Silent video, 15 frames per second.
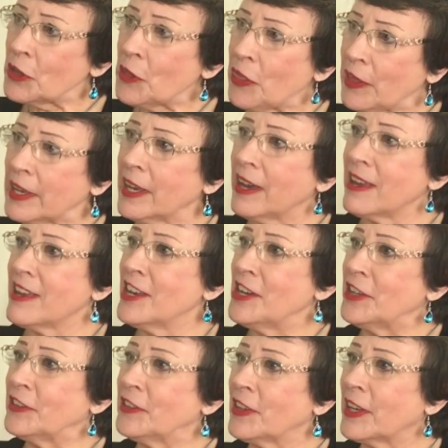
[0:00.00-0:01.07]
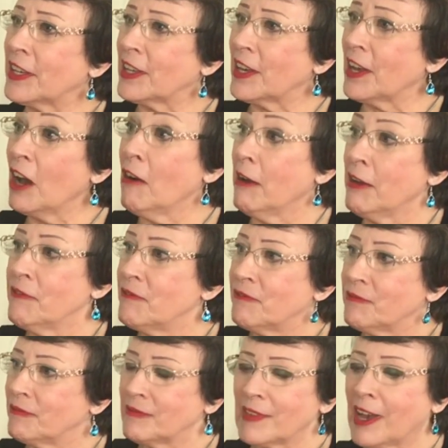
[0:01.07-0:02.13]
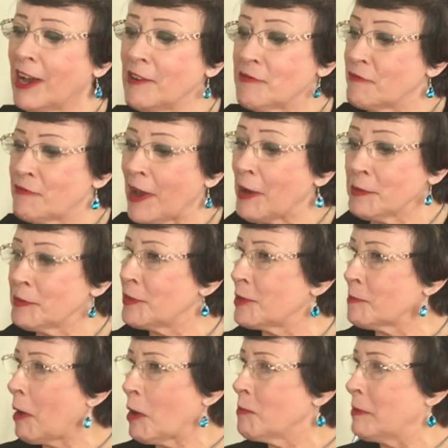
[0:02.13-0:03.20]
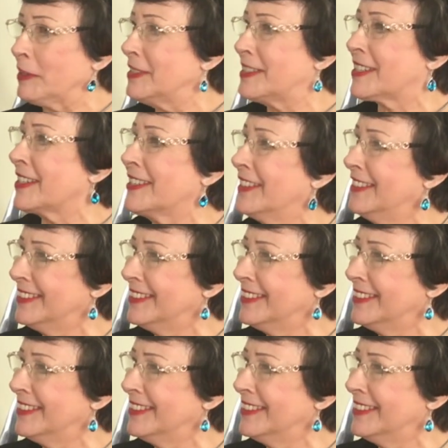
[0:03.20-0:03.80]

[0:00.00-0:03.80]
think I heard that, I've found the moment.